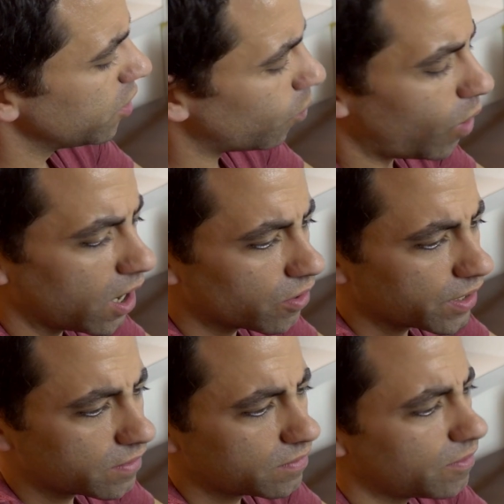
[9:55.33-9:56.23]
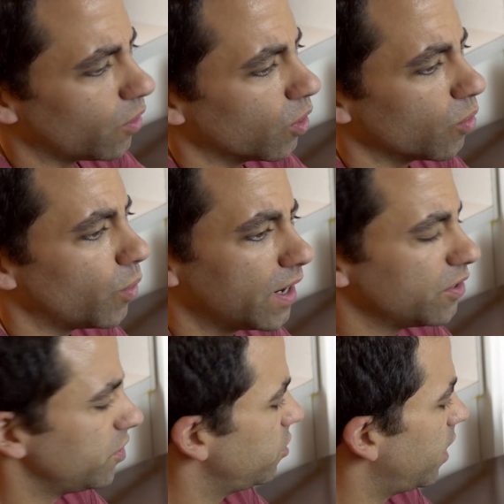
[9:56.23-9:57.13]
the wiring or
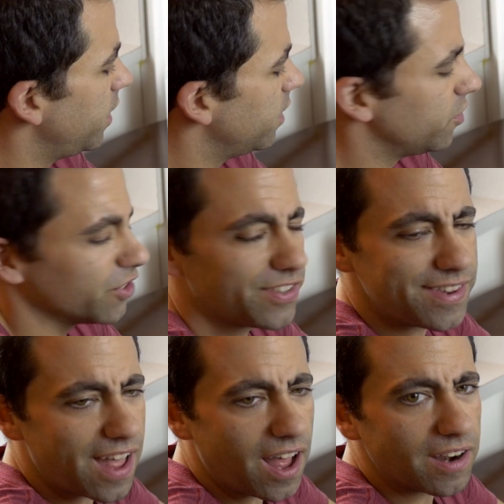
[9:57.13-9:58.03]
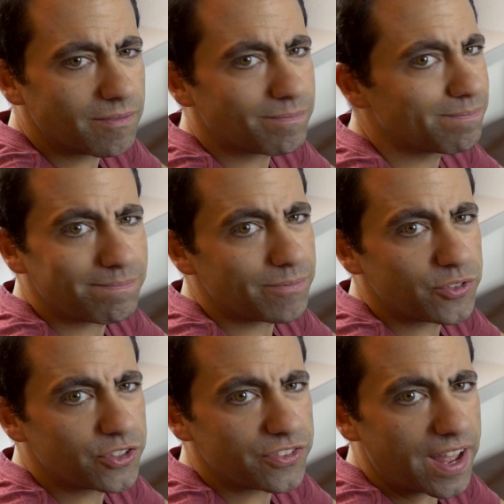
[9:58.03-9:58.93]
whatever's inside here just not
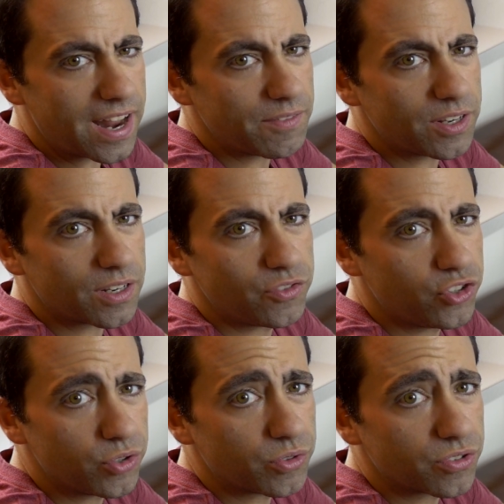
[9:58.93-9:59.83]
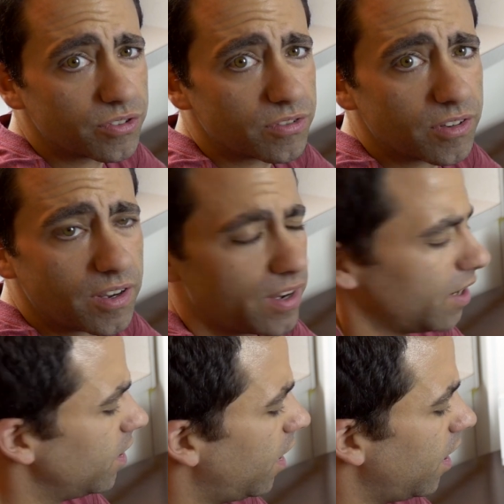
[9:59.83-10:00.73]
just not having enough juice,
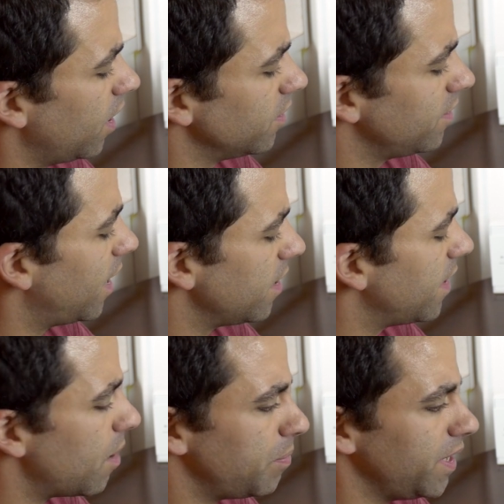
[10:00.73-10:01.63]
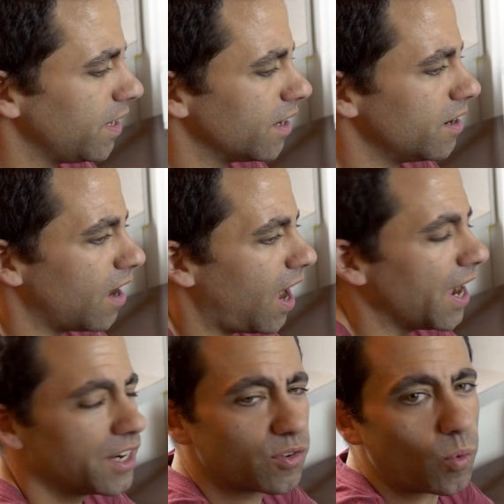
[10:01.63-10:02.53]
uh, just not, not being en
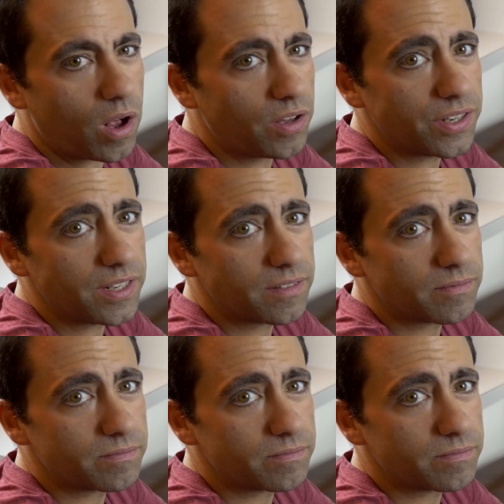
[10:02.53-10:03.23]
high enough quality